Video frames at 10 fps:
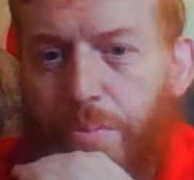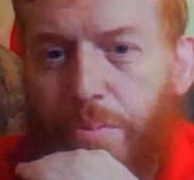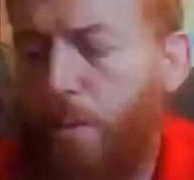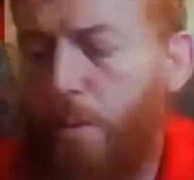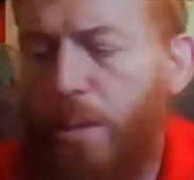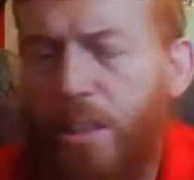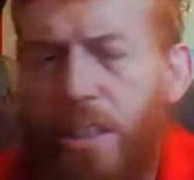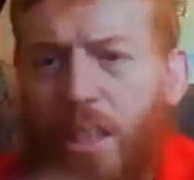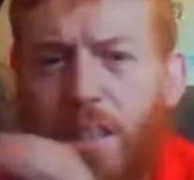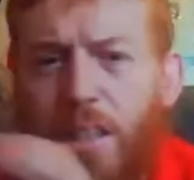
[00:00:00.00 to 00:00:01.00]
there's
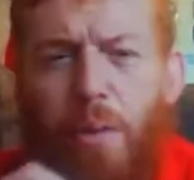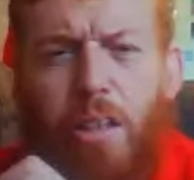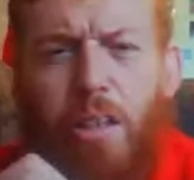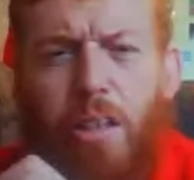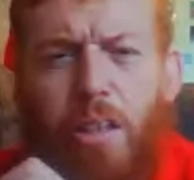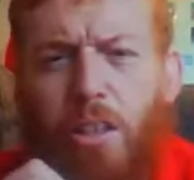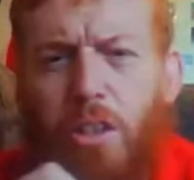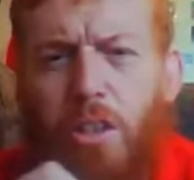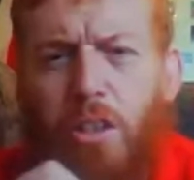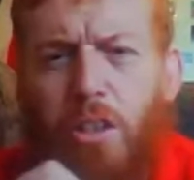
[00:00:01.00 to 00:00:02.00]

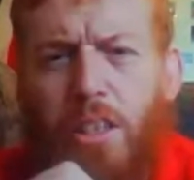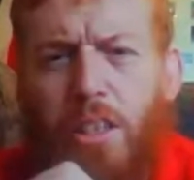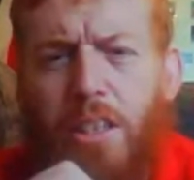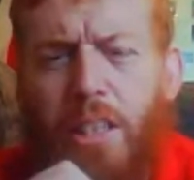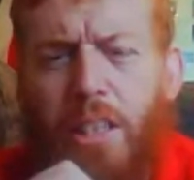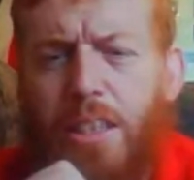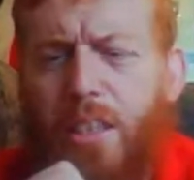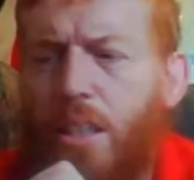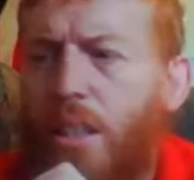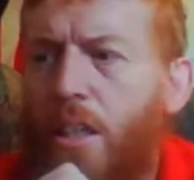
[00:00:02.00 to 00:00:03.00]
a
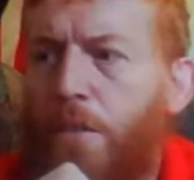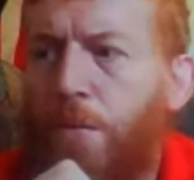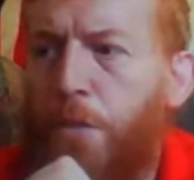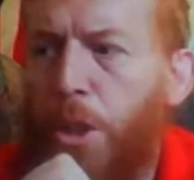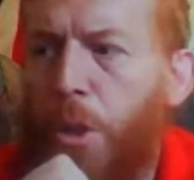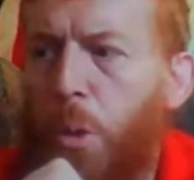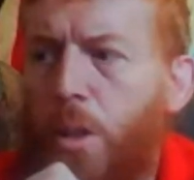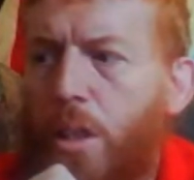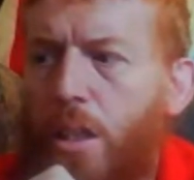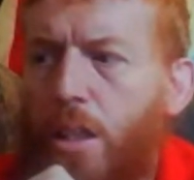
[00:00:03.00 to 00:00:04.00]
select
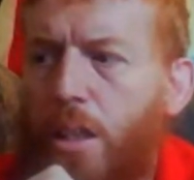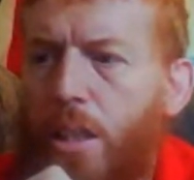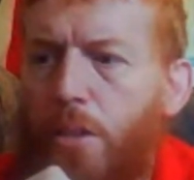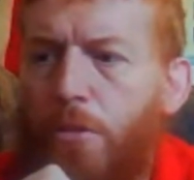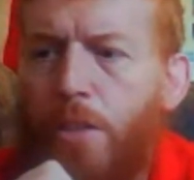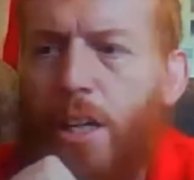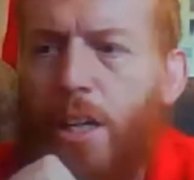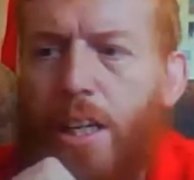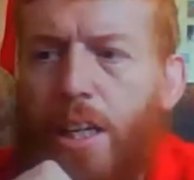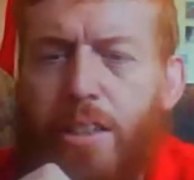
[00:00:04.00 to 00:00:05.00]
few real
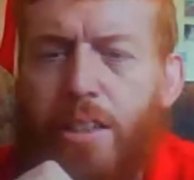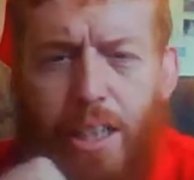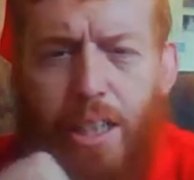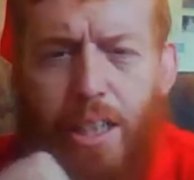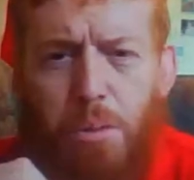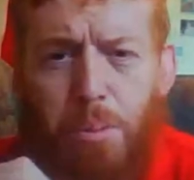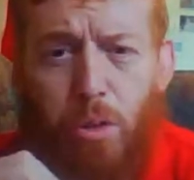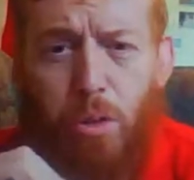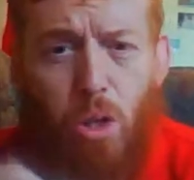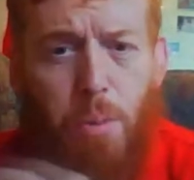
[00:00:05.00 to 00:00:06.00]
ales that I normally
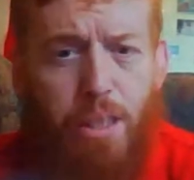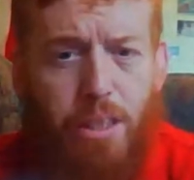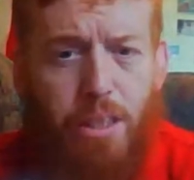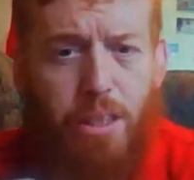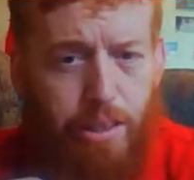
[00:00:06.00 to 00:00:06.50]
go back to,